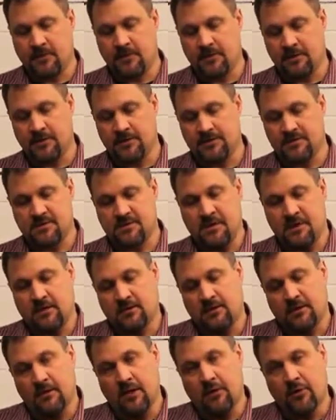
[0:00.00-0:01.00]
is that
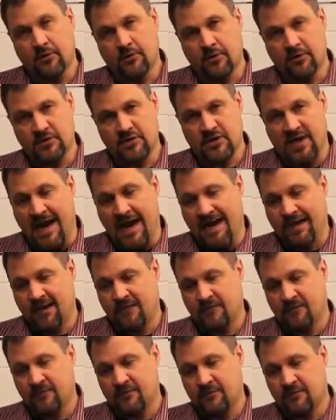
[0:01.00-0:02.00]
the outer
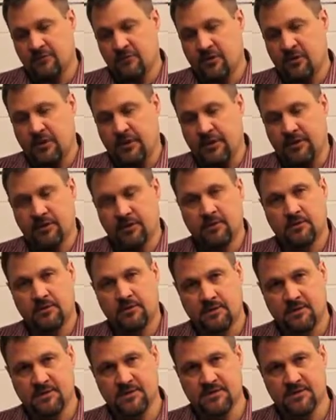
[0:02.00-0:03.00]
jacket of the rod
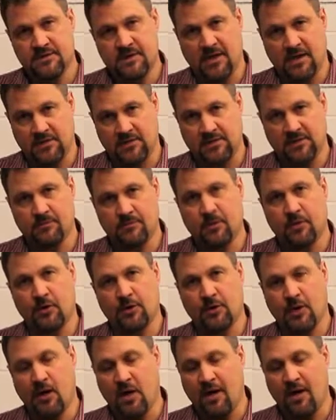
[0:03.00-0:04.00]
is actually
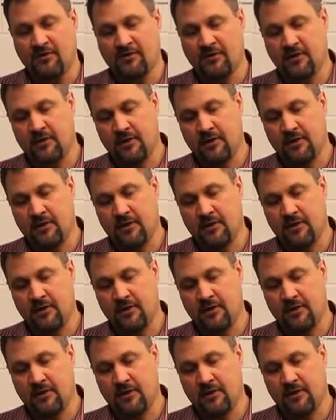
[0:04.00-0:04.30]
burned off.